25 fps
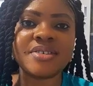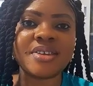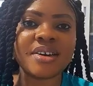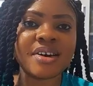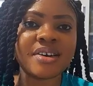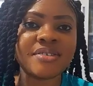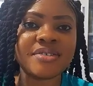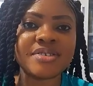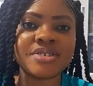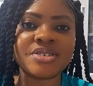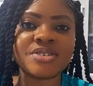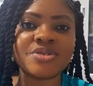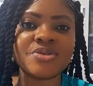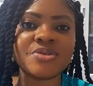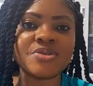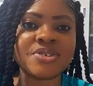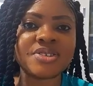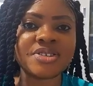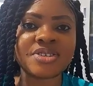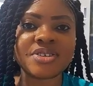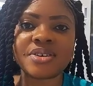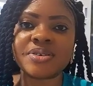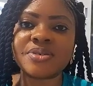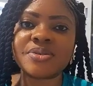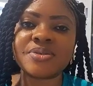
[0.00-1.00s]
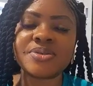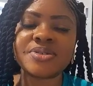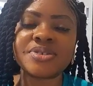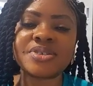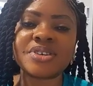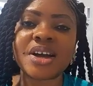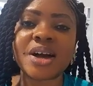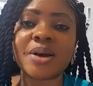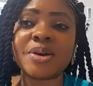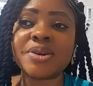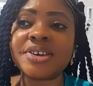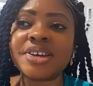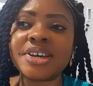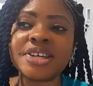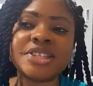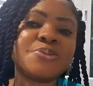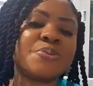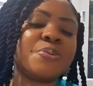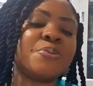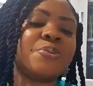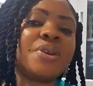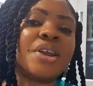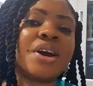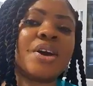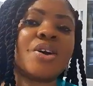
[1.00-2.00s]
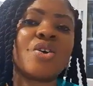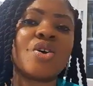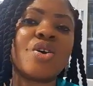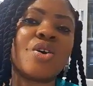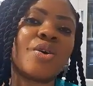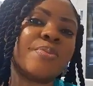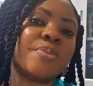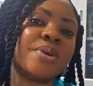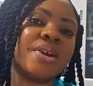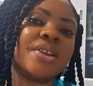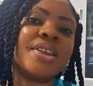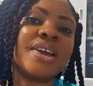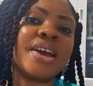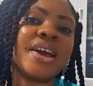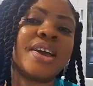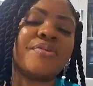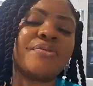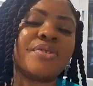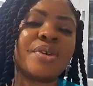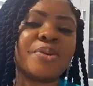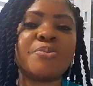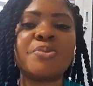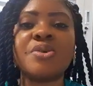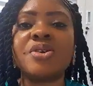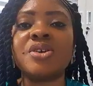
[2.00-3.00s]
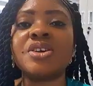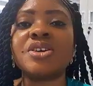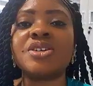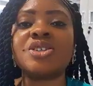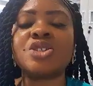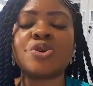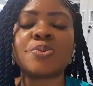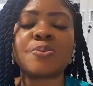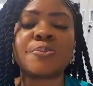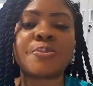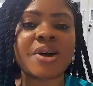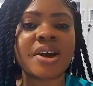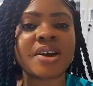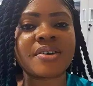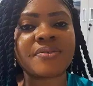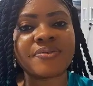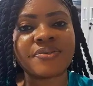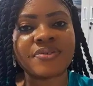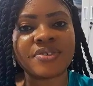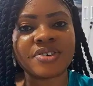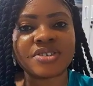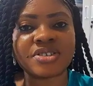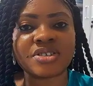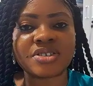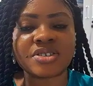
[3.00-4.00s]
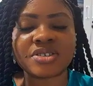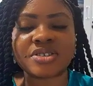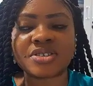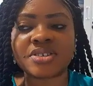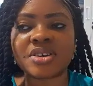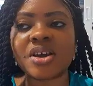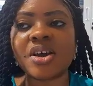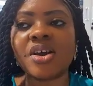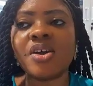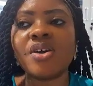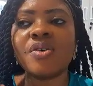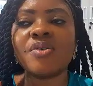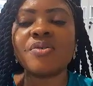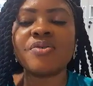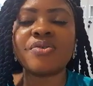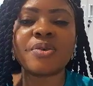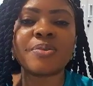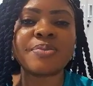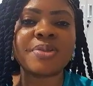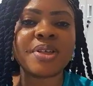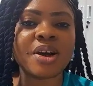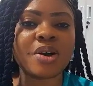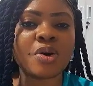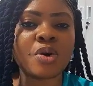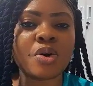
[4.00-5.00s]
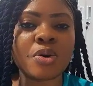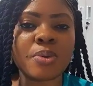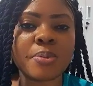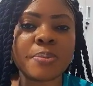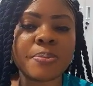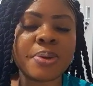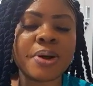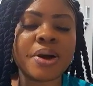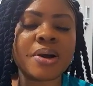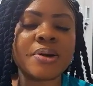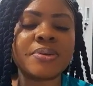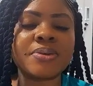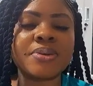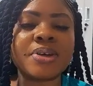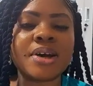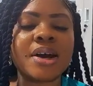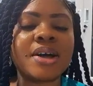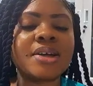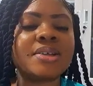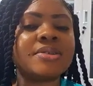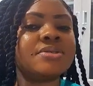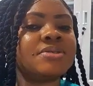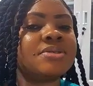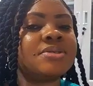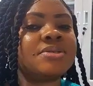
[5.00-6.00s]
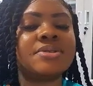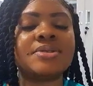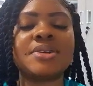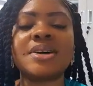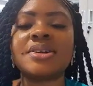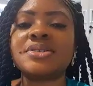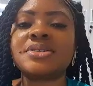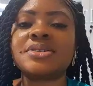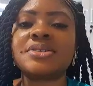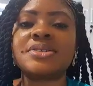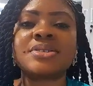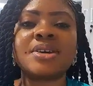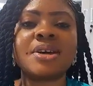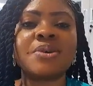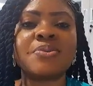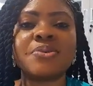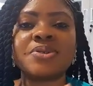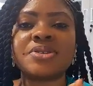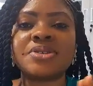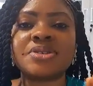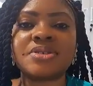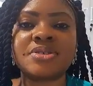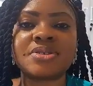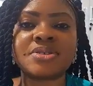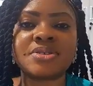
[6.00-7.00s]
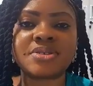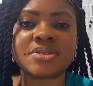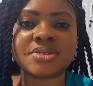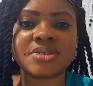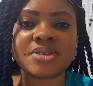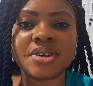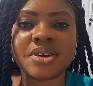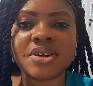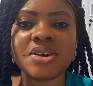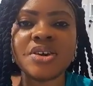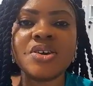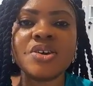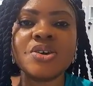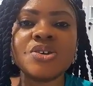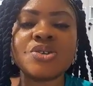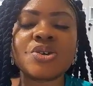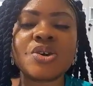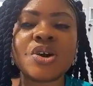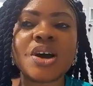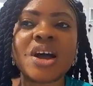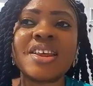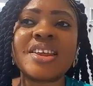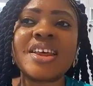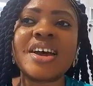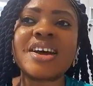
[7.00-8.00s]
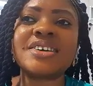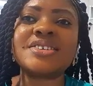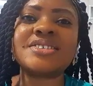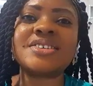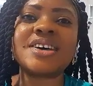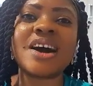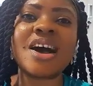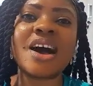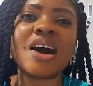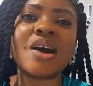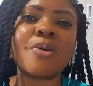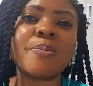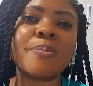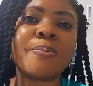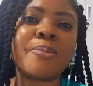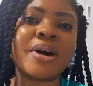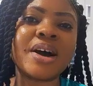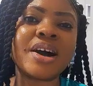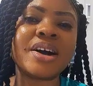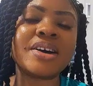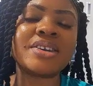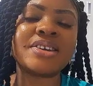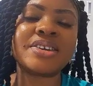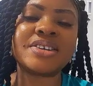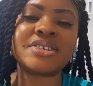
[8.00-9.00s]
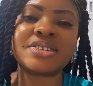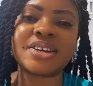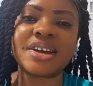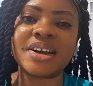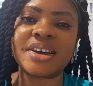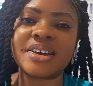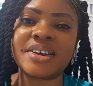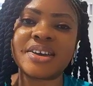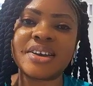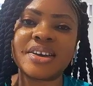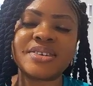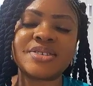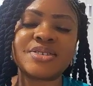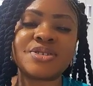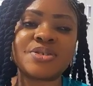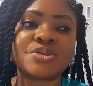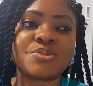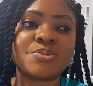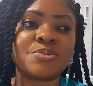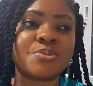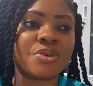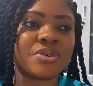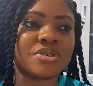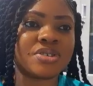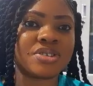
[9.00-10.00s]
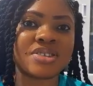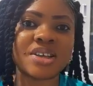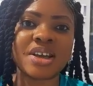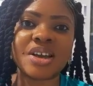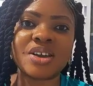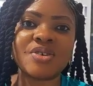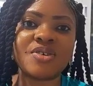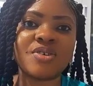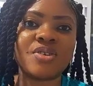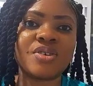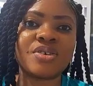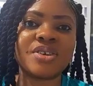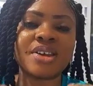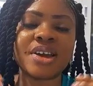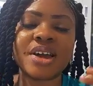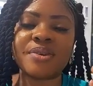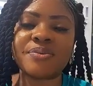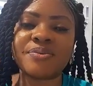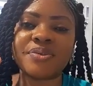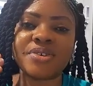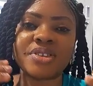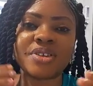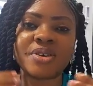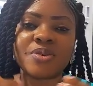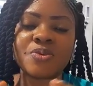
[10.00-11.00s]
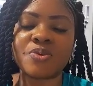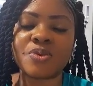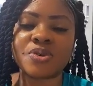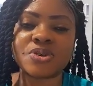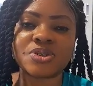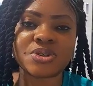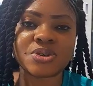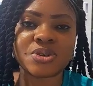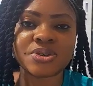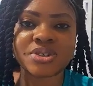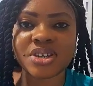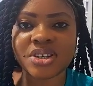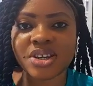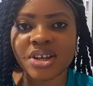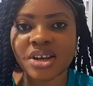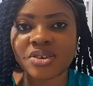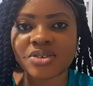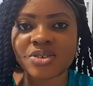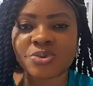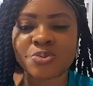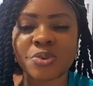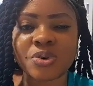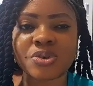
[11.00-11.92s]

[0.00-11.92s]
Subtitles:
There is no sales. And yet people are coming every morning to pack fishes from their compound. And that is how it is. So that's how bad it can get to. But thank God everything was sorted out.